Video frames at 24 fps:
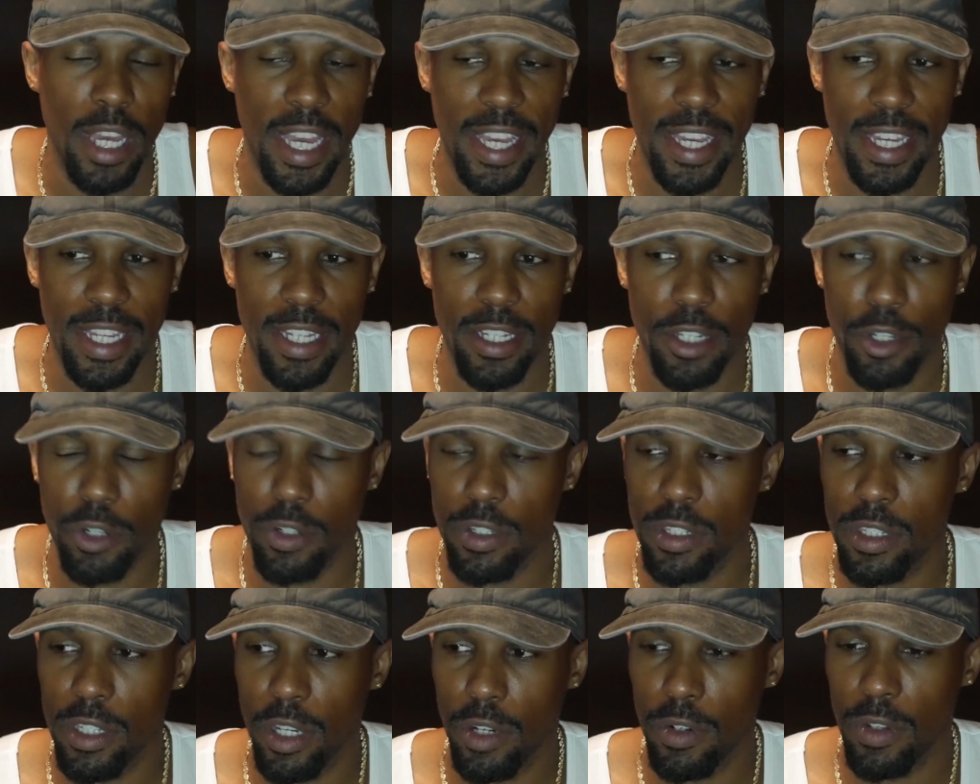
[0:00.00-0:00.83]
And there are
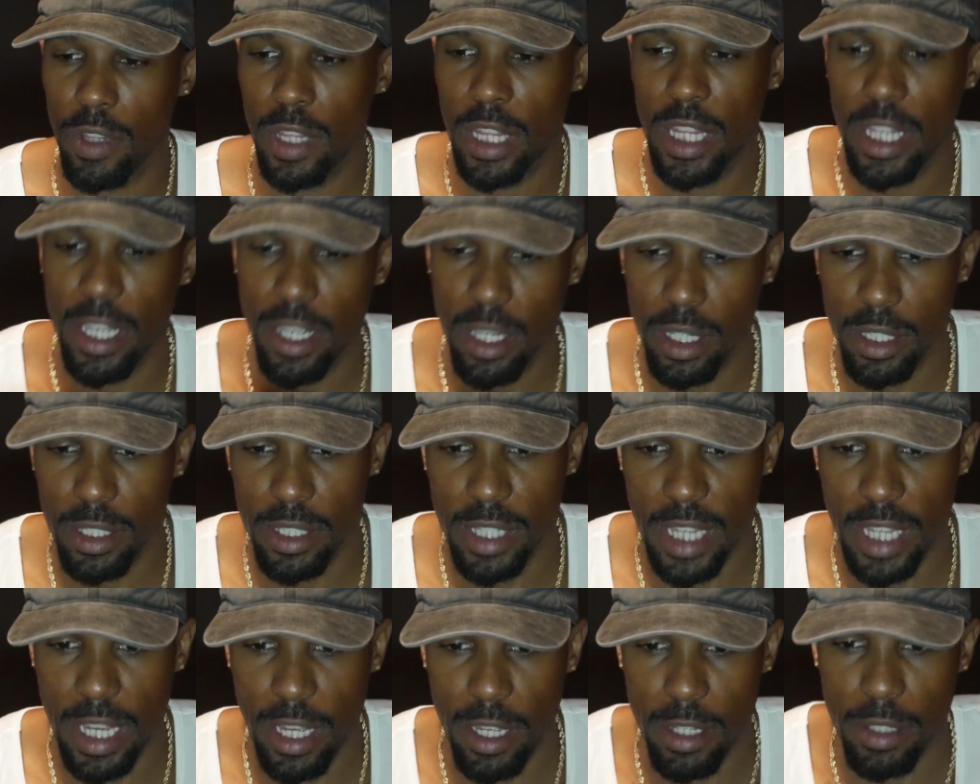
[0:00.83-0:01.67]
certain things
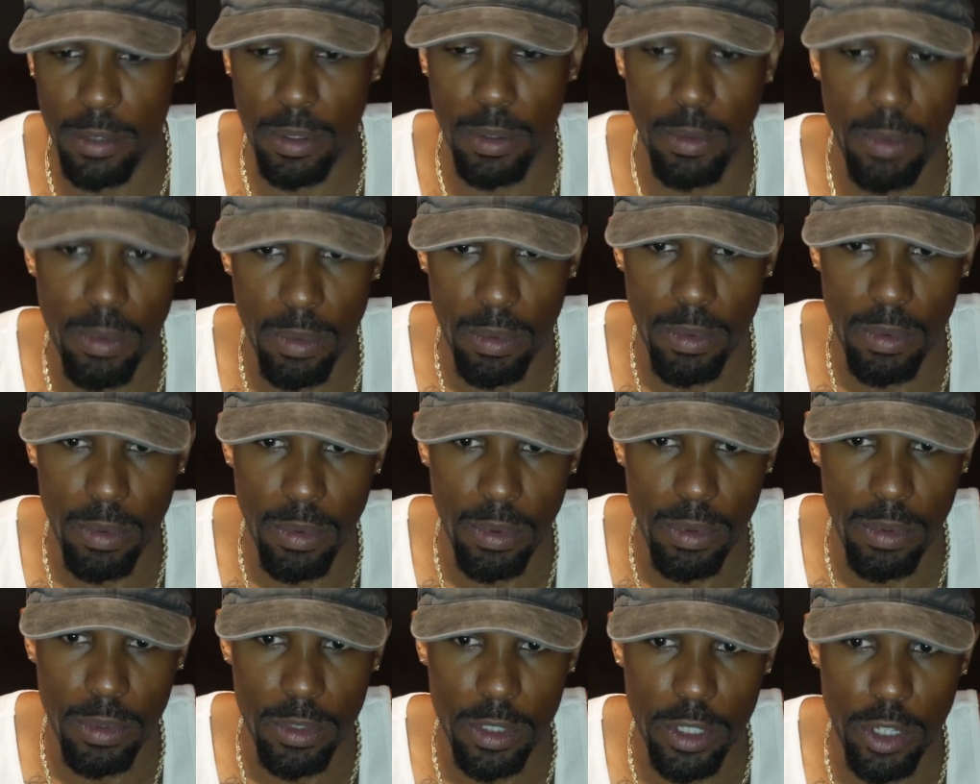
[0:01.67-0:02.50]
that,
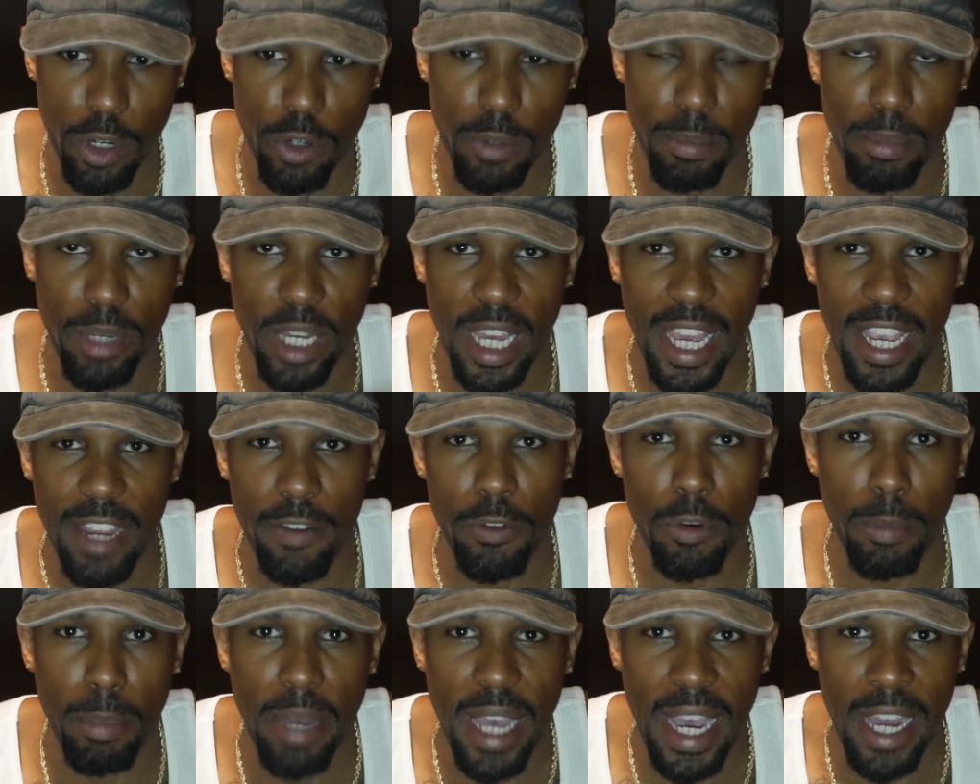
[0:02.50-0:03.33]
certain
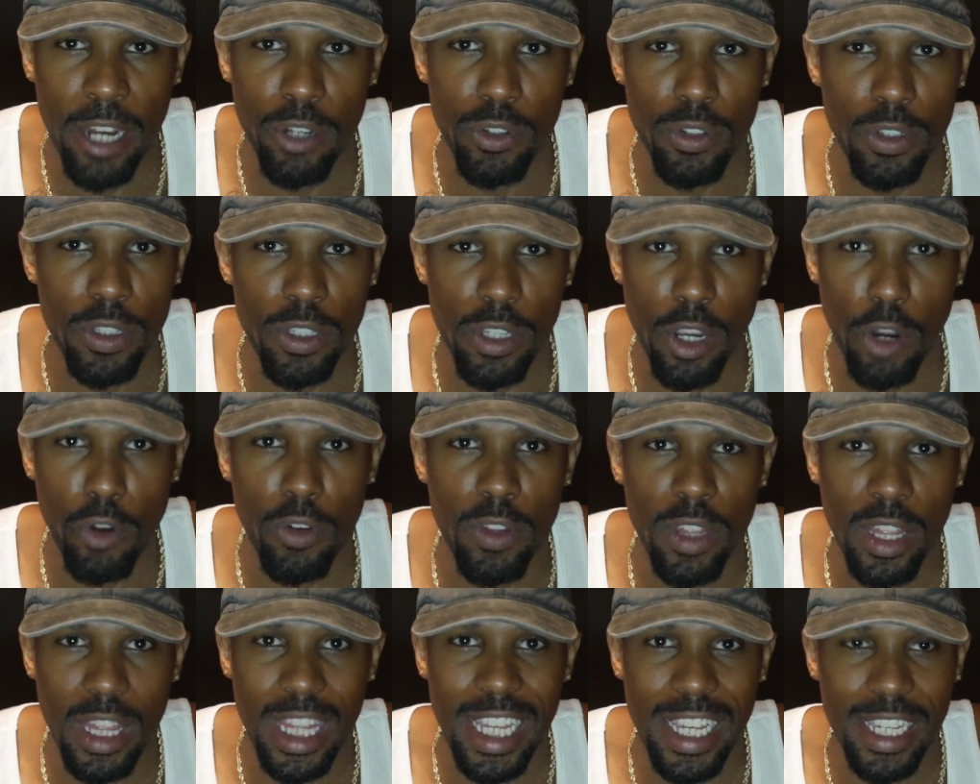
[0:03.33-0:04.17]
behavior patterns, or
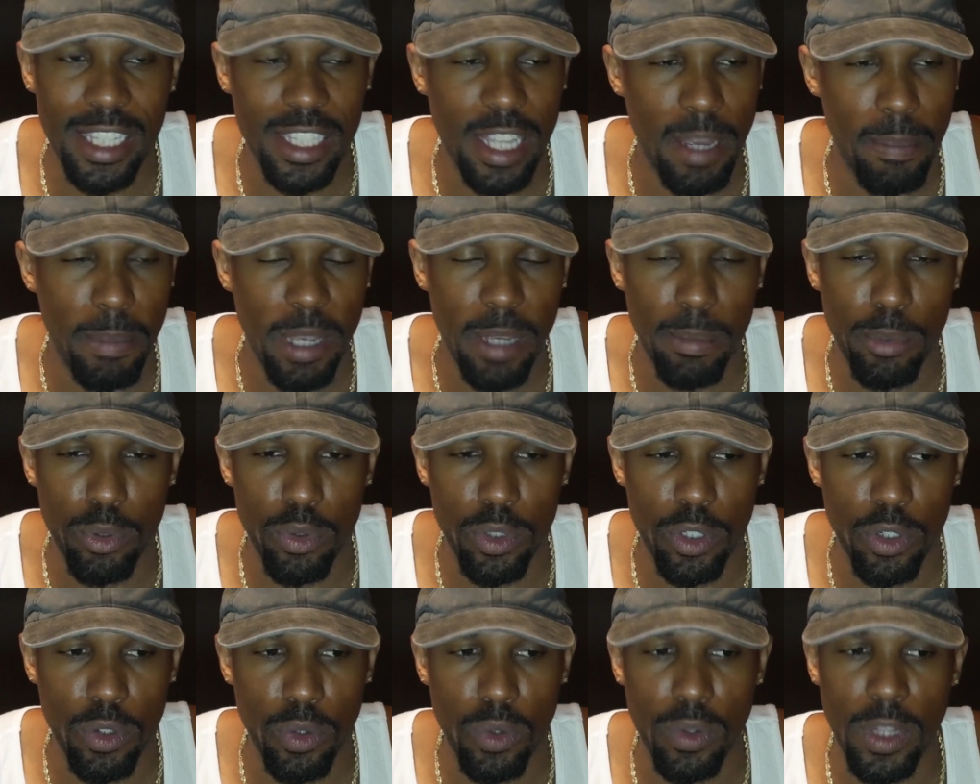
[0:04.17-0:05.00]
certain things that people
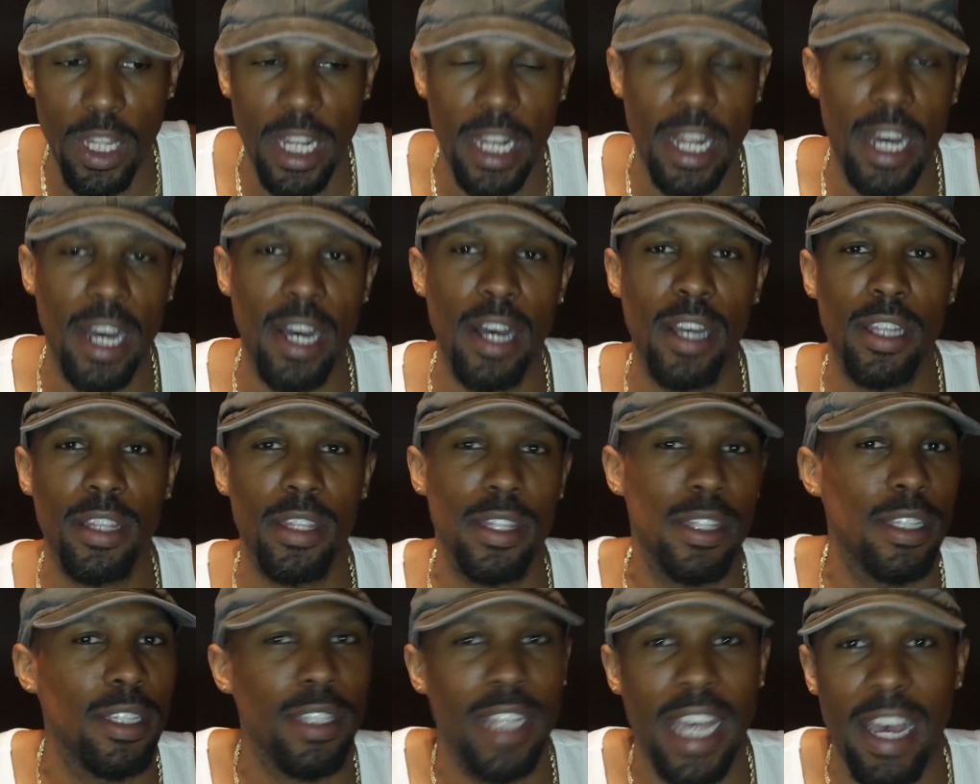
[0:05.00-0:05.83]
do that I
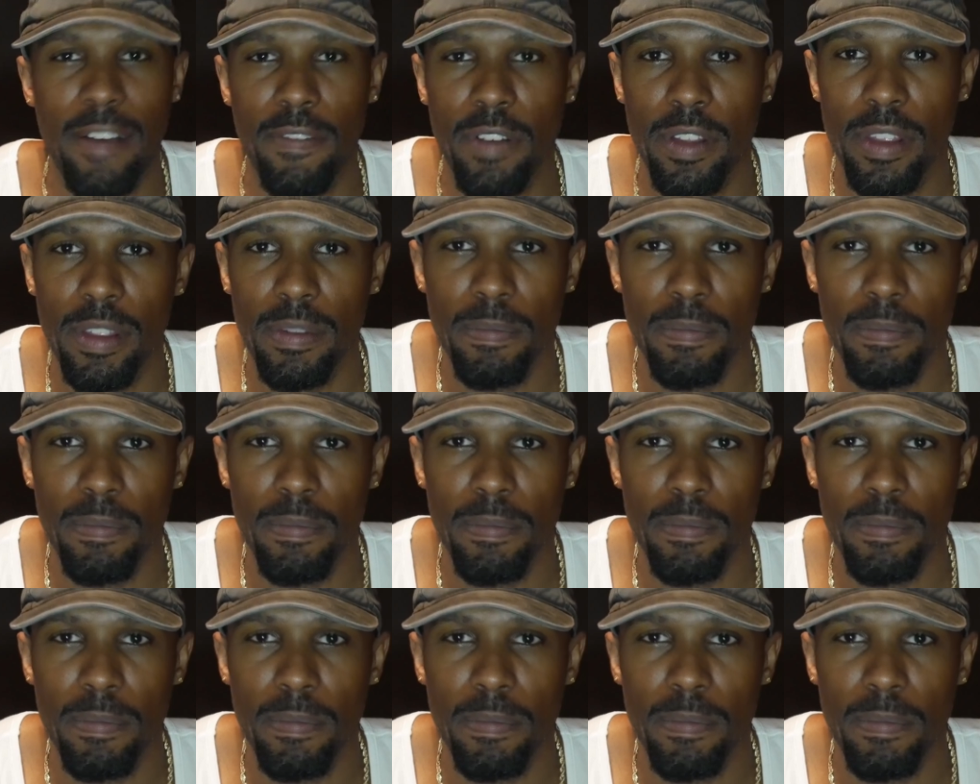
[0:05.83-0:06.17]
just have